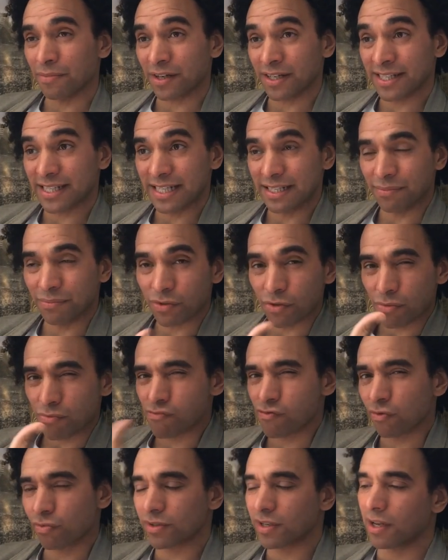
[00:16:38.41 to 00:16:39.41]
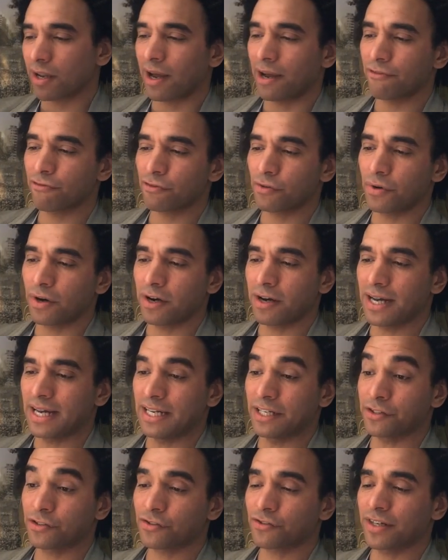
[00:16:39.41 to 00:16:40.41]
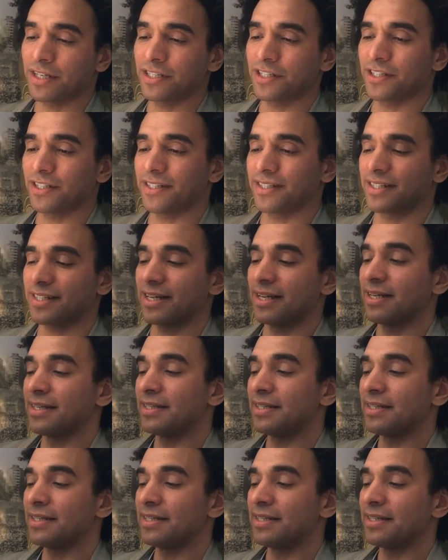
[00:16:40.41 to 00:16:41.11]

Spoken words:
I see them sort of brought to life through her illustrations.